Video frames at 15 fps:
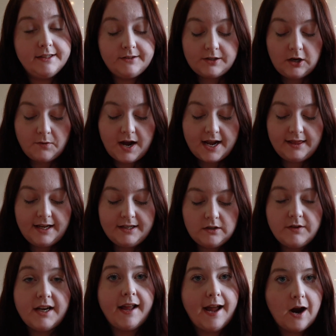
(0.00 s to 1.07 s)
So I like
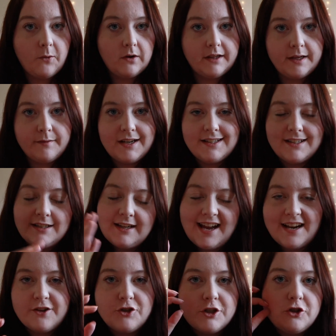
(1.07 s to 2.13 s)
doing it hourly because it
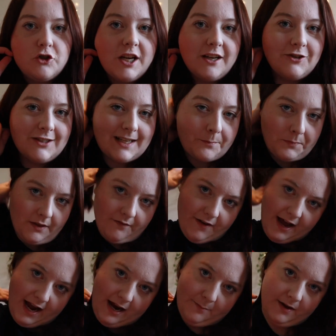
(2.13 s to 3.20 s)
kind of just changes up the
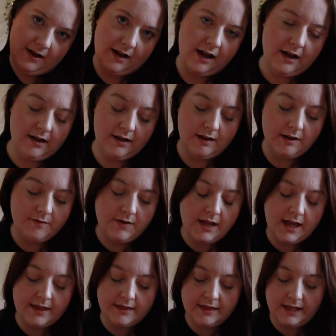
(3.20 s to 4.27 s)
vibe of
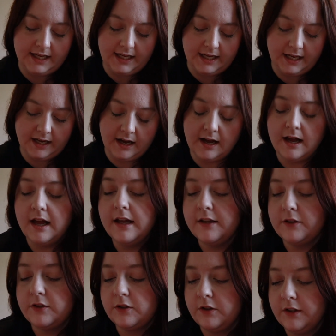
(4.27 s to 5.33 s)
the
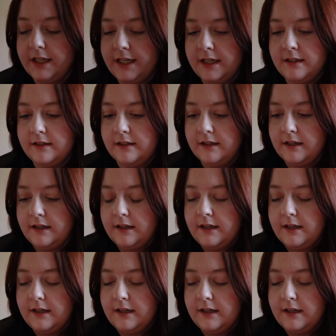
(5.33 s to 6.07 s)
screen.